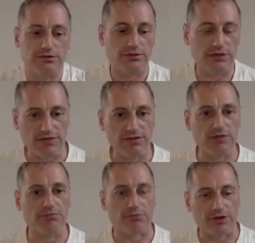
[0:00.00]

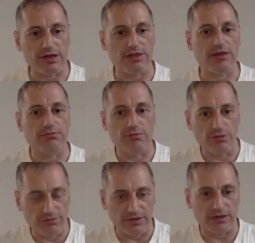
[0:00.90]
living, breathing,
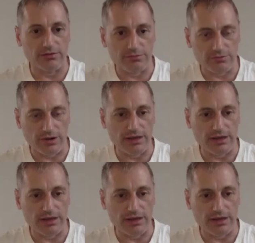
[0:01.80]
moving, right?